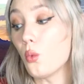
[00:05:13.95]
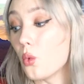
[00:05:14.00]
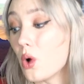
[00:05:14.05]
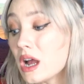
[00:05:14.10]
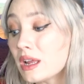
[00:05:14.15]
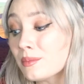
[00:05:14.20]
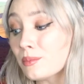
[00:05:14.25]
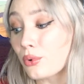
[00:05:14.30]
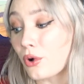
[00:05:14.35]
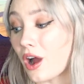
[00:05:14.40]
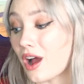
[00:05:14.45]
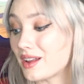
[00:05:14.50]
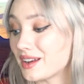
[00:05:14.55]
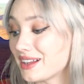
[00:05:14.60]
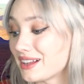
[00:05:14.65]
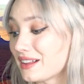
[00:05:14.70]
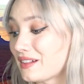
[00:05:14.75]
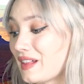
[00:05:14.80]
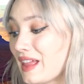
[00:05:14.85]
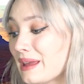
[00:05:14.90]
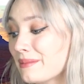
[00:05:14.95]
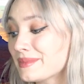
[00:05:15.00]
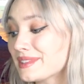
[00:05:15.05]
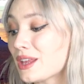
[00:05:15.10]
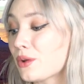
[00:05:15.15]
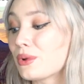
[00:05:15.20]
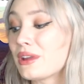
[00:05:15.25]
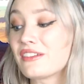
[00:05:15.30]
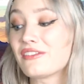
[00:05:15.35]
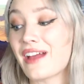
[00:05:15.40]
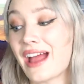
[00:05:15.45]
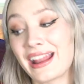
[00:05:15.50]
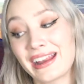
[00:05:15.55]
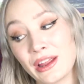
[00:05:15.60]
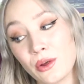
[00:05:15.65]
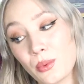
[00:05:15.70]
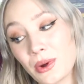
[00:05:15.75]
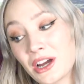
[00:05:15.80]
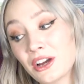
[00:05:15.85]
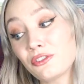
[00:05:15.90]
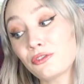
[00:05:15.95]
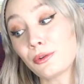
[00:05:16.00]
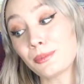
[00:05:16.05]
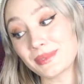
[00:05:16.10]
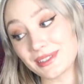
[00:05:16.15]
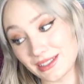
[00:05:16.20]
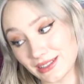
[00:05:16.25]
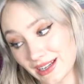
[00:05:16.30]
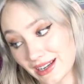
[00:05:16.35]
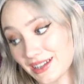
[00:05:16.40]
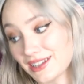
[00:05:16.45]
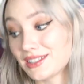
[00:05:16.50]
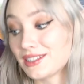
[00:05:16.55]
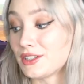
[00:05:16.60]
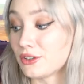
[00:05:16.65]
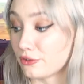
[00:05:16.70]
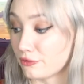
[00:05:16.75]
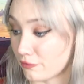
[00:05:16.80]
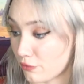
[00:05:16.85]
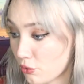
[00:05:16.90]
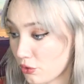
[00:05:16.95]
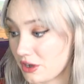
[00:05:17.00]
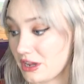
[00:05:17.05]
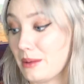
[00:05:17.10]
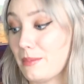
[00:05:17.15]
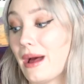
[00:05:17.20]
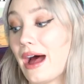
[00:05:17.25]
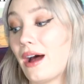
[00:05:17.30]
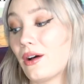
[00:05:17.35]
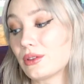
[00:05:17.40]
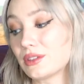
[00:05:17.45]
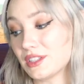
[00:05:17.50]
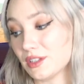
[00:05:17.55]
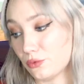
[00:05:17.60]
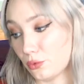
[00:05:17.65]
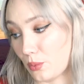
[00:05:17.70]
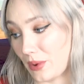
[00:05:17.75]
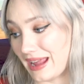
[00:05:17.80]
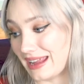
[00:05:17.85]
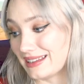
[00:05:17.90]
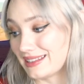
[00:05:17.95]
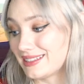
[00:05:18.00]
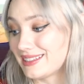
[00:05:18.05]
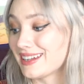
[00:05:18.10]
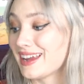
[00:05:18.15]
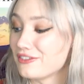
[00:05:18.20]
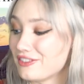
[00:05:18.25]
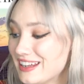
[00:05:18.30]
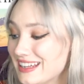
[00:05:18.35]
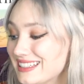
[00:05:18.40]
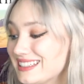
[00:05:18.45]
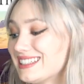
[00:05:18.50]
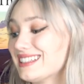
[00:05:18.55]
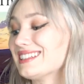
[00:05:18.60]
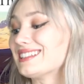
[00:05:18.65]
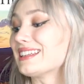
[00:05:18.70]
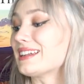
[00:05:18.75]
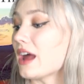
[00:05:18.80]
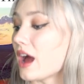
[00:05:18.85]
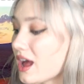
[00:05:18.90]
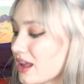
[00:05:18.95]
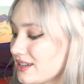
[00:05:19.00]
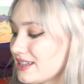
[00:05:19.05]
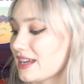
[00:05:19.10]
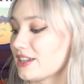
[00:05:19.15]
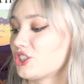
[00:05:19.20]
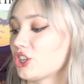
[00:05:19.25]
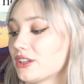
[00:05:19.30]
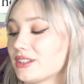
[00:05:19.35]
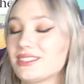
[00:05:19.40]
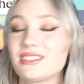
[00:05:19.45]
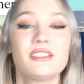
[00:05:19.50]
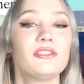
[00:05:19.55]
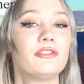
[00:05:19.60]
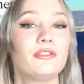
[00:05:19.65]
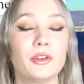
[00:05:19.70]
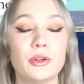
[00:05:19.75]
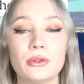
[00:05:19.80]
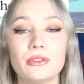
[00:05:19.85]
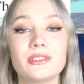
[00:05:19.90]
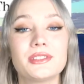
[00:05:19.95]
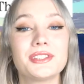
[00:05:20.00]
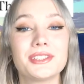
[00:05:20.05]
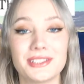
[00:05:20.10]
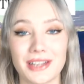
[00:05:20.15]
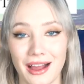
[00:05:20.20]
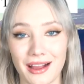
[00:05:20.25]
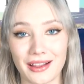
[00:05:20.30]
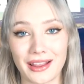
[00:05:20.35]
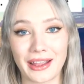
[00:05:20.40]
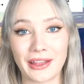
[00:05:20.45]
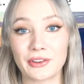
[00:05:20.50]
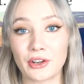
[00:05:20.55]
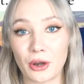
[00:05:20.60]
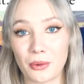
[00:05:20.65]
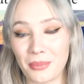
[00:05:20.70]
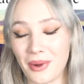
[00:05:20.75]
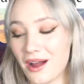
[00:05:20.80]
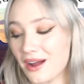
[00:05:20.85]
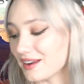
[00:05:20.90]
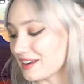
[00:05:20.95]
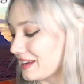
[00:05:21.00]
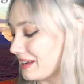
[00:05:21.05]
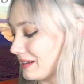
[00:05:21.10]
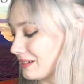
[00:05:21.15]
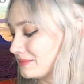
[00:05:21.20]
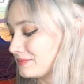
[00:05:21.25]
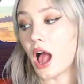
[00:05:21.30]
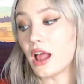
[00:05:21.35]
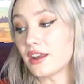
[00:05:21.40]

One product claims that we have anywhere from six to forty pounds of waste, feces, and undigested foods stuck in our body.